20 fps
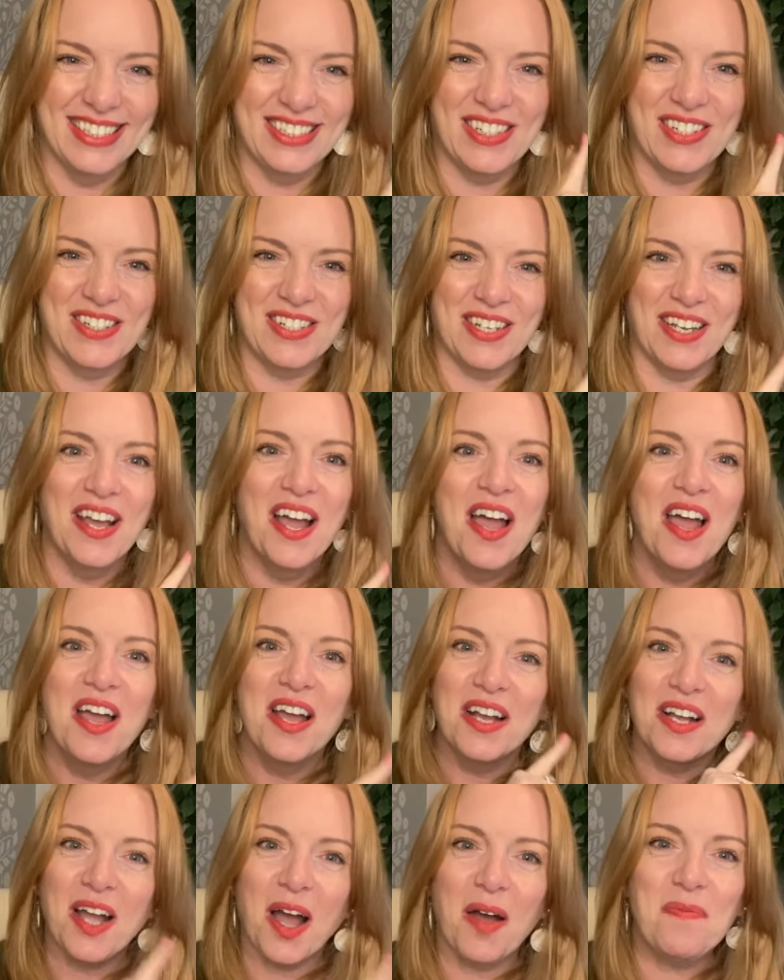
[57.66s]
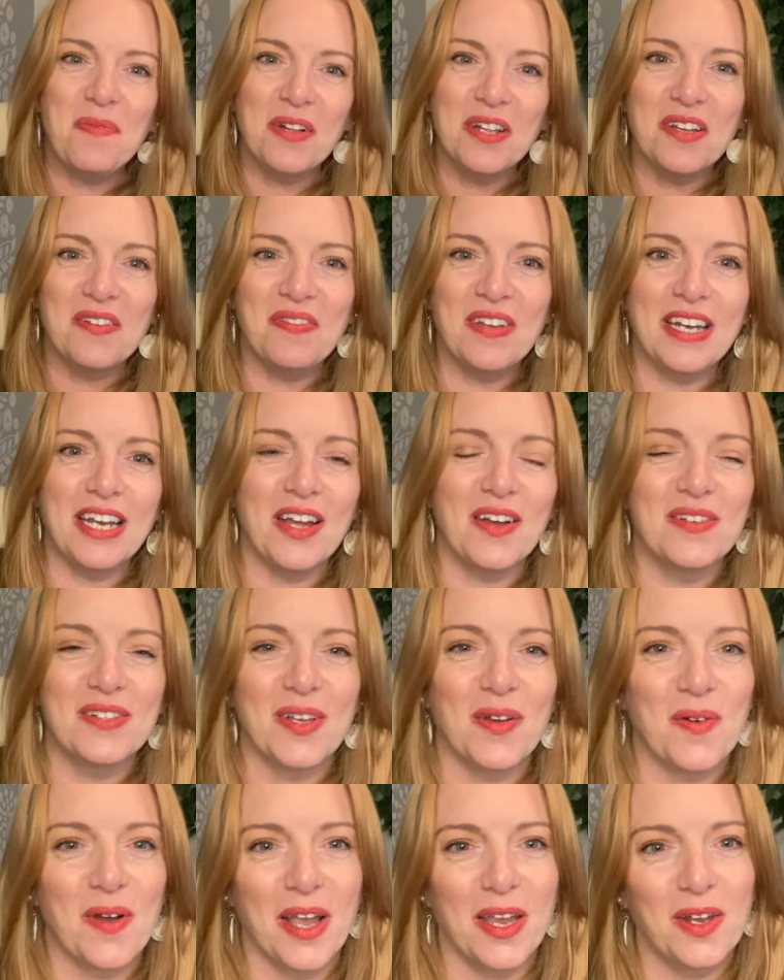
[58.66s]
There's a couple of videos I
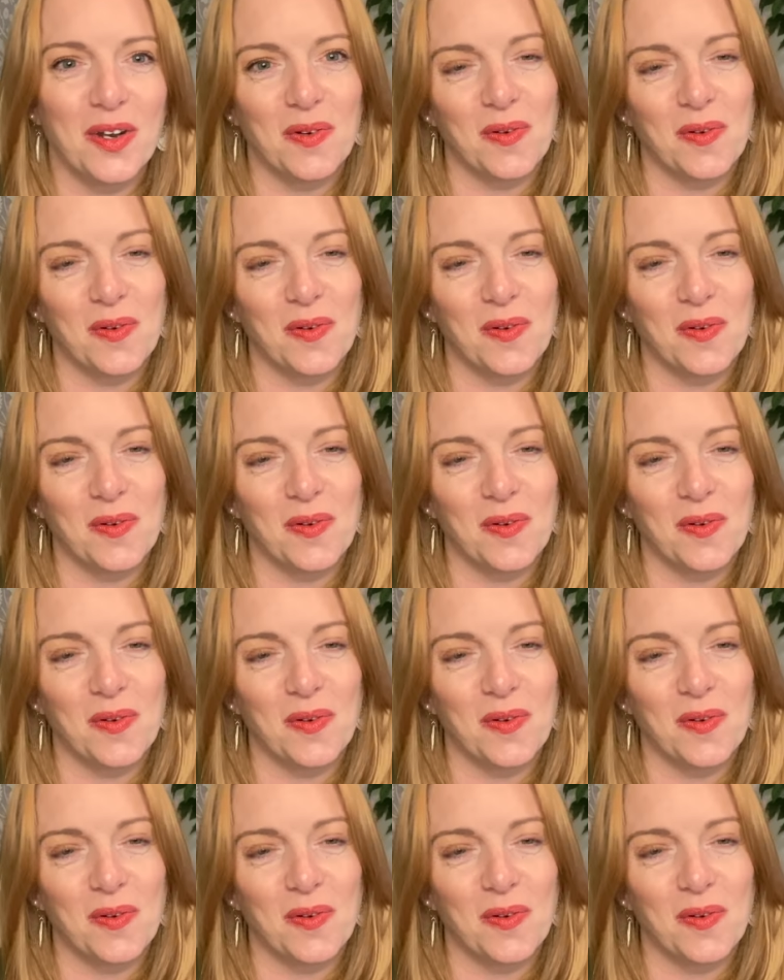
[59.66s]
want you to